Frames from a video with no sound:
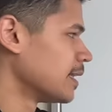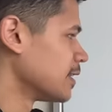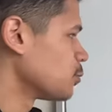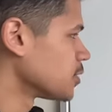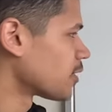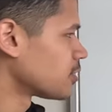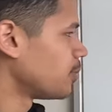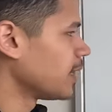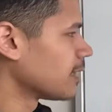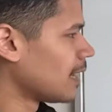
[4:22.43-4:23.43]
this will start to
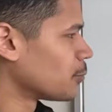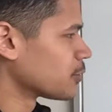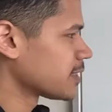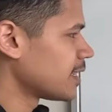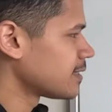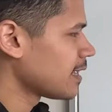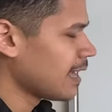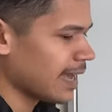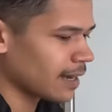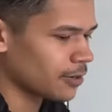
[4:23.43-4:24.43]
make a lot more sense
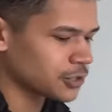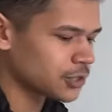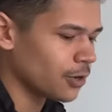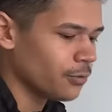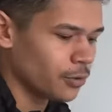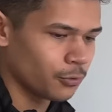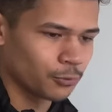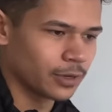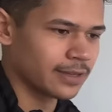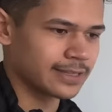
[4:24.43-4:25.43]
and I'll show you
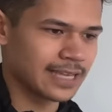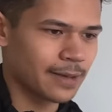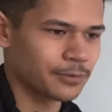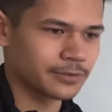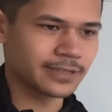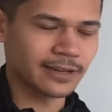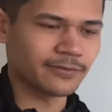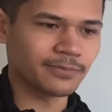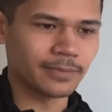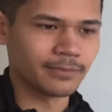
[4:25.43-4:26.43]
real examples of